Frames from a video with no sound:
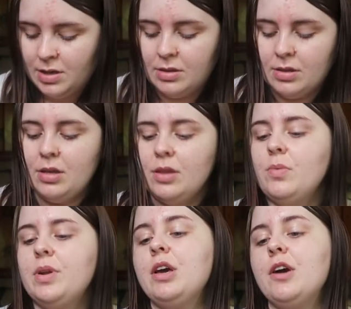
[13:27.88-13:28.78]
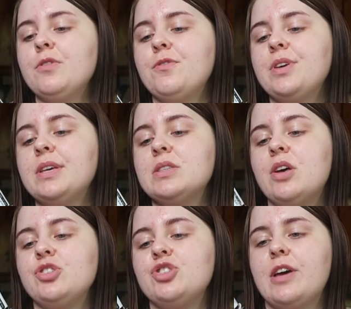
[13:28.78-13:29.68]
And then the other one I got for free is
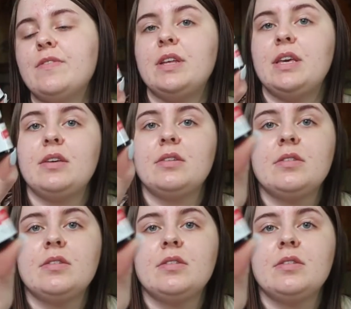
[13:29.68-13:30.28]
Longevity